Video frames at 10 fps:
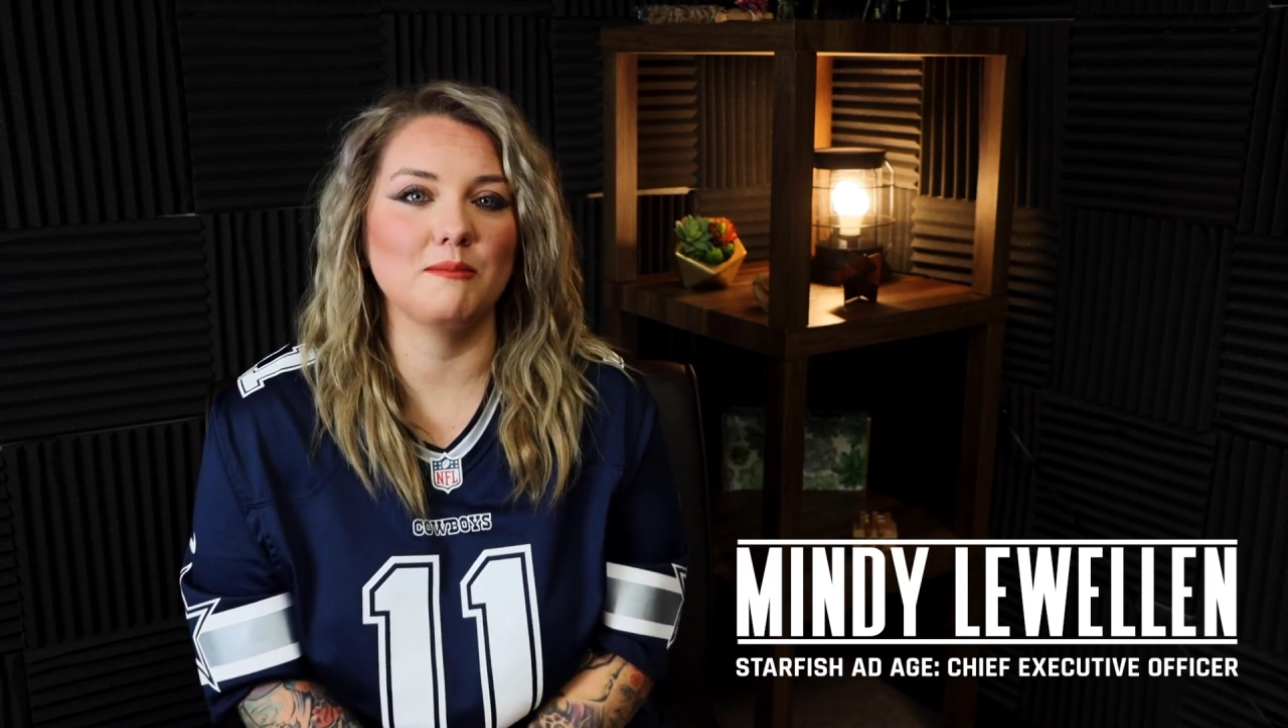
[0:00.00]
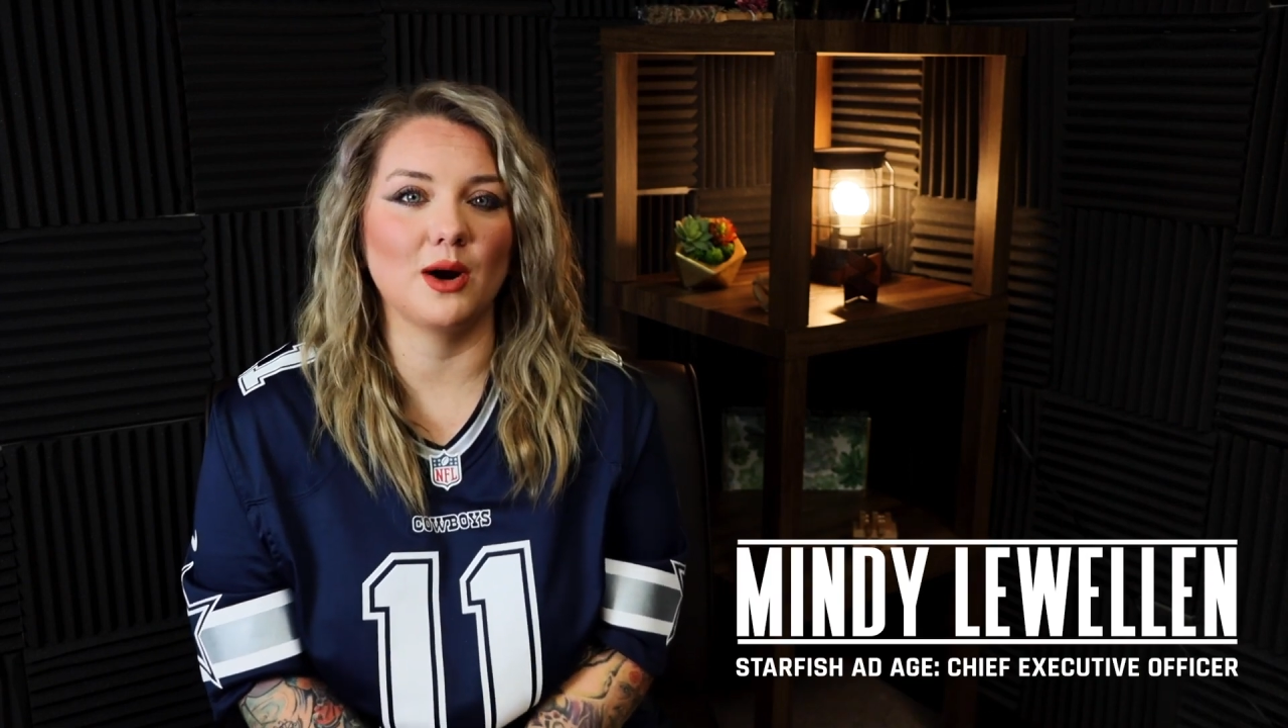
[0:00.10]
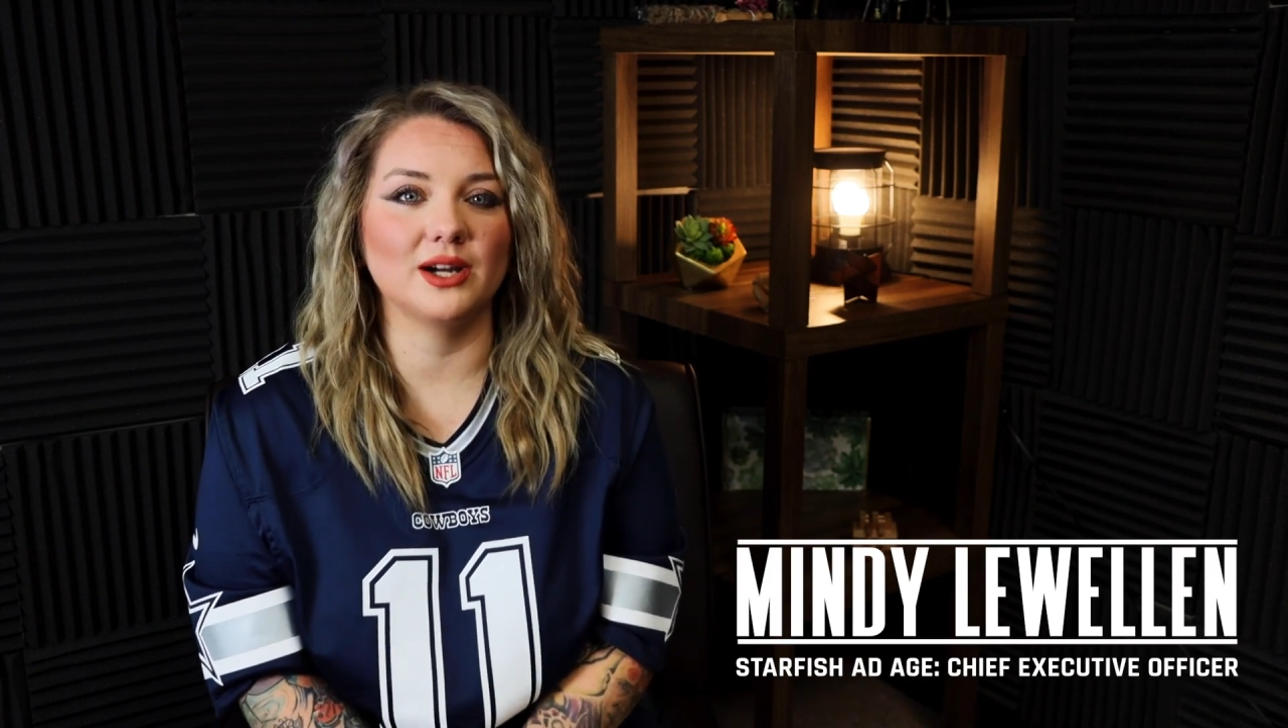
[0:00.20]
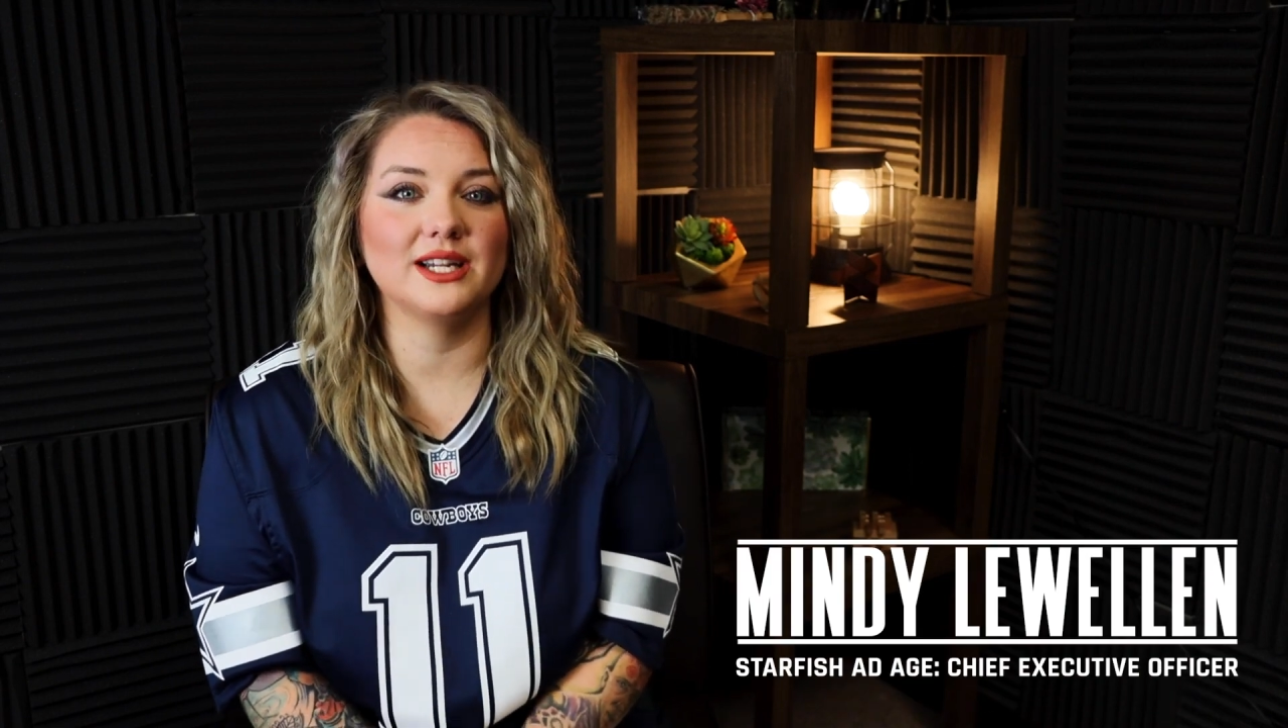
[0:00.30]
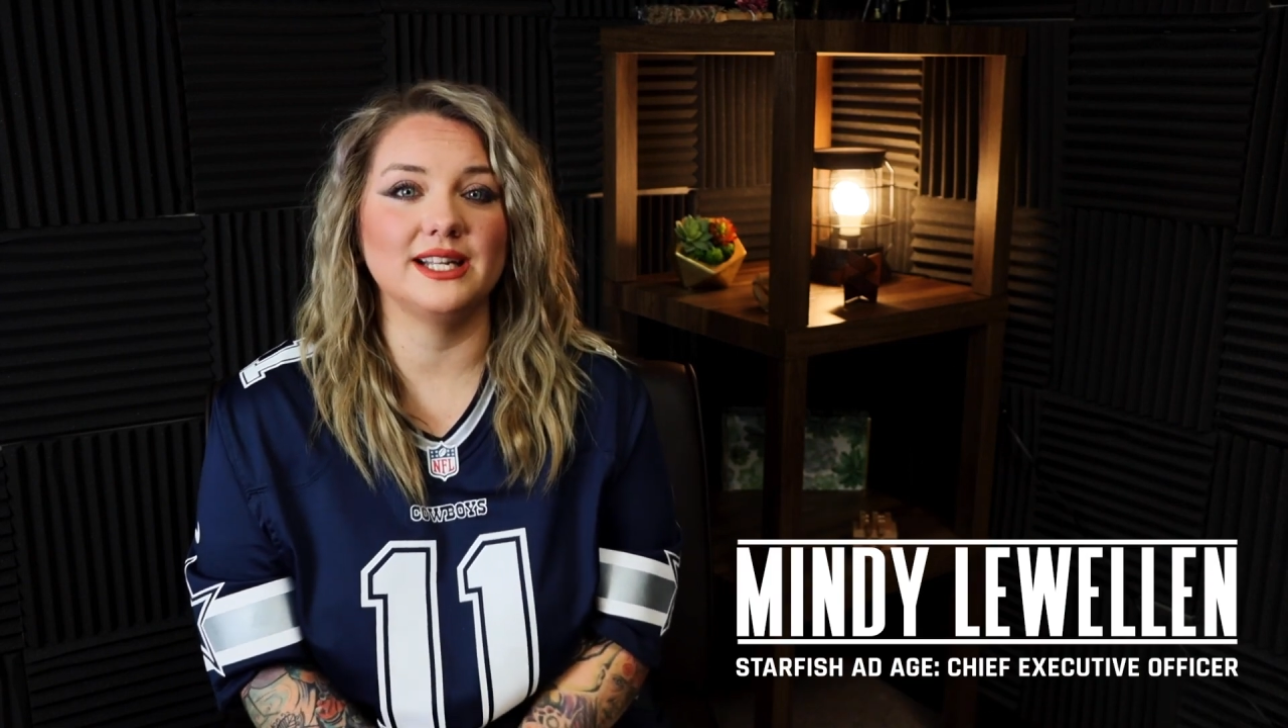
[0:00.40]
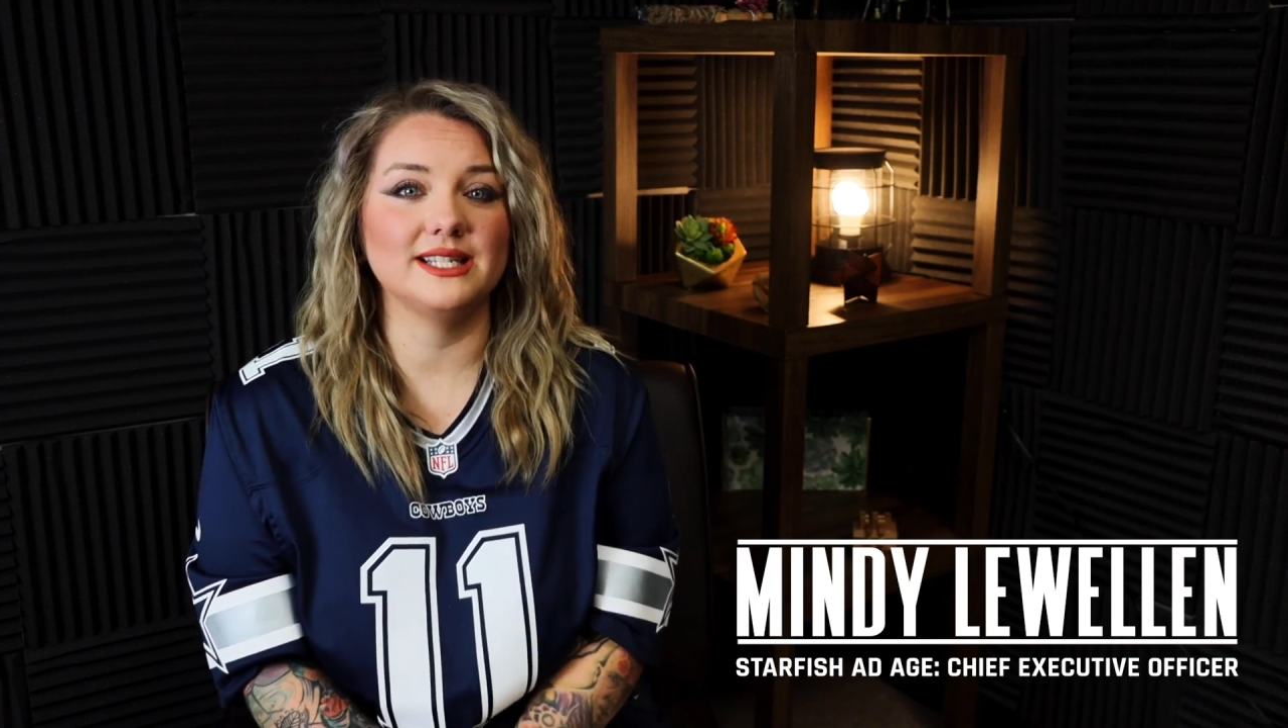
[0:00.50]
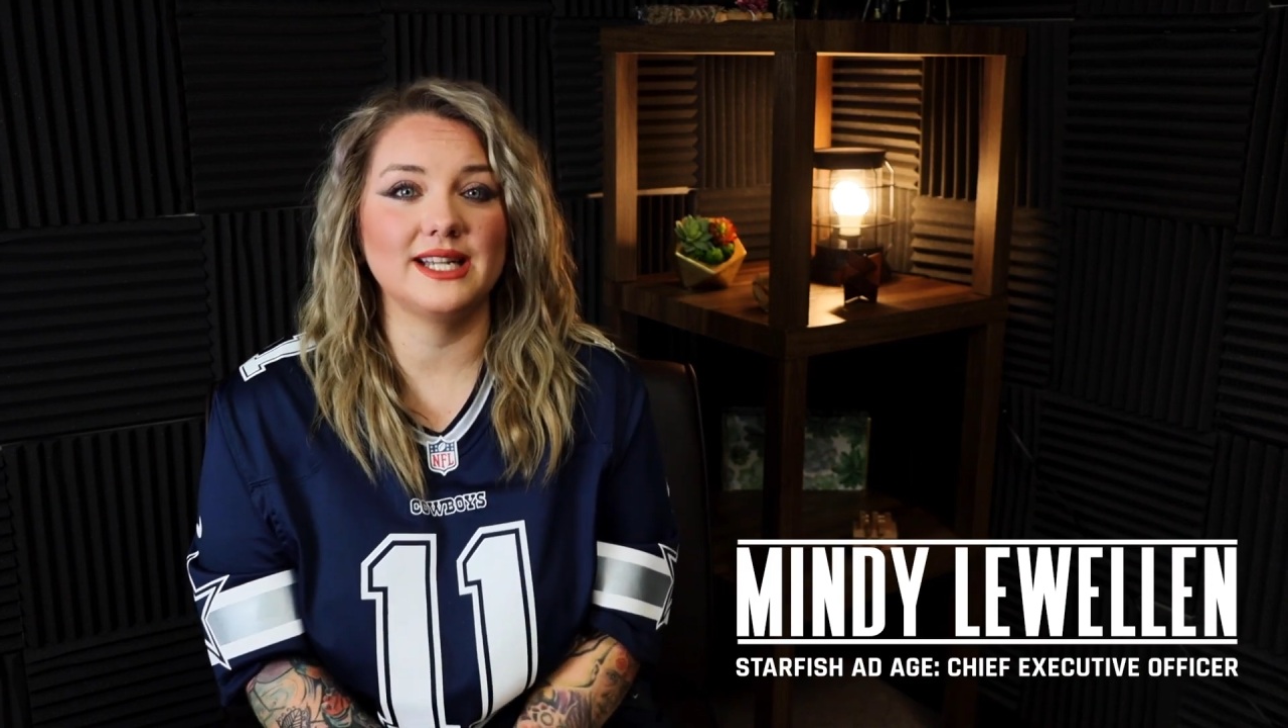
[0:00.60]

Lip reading: marketing